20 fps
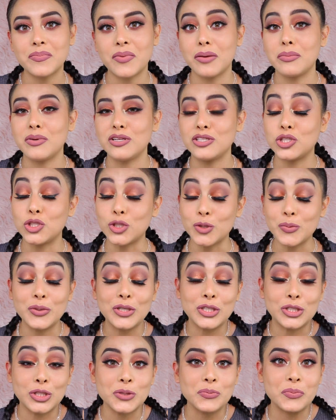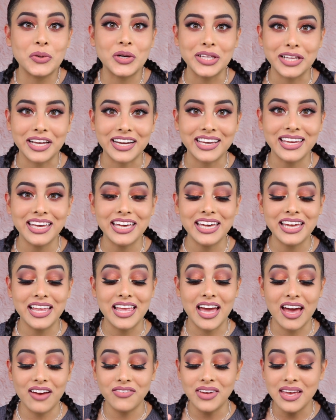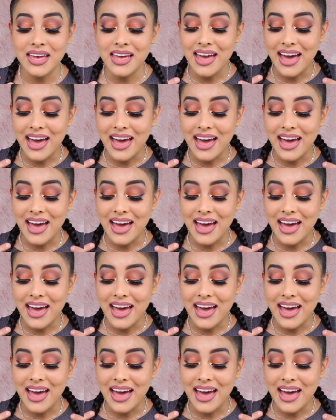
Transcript: but I've been super lucky and have